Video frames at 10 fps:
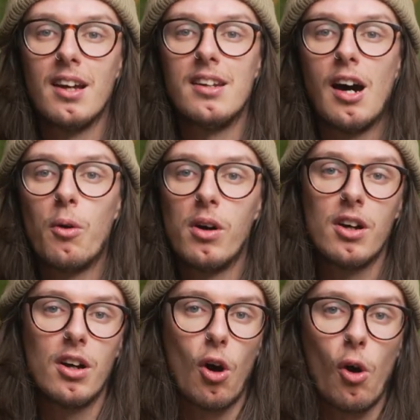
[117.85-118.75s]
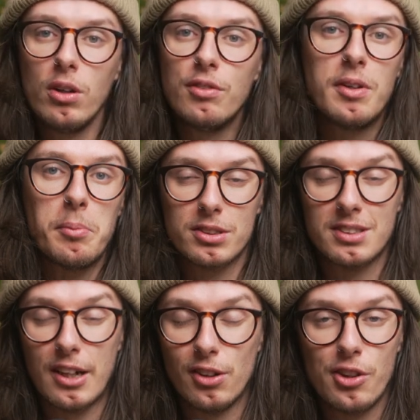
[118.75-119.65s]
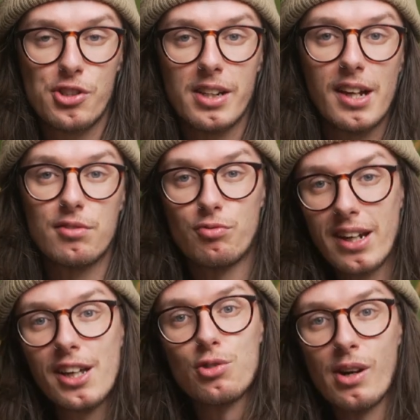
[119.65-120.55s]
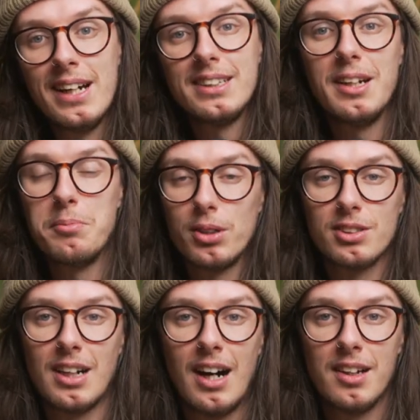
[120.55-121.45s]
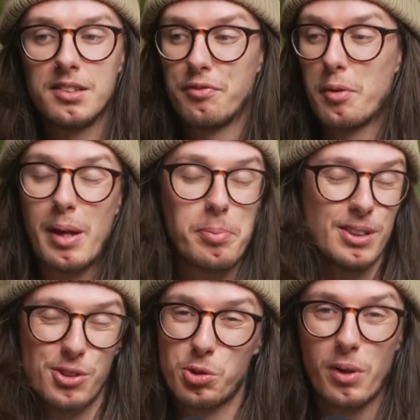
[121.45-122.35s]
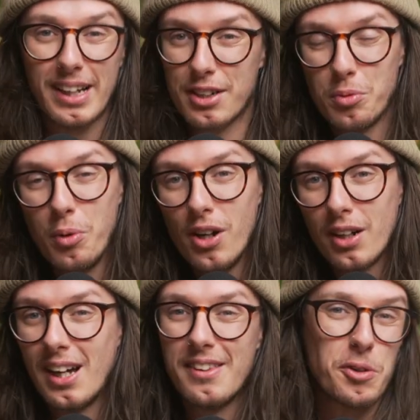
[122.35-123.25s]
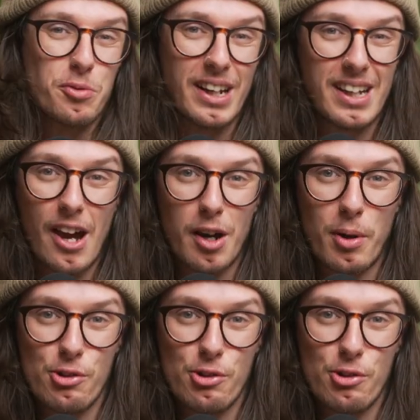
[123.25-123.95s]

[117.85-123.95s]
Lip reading: Now, all of the modern technology is really great in modern cars for people that just want to get to work and they don't really care about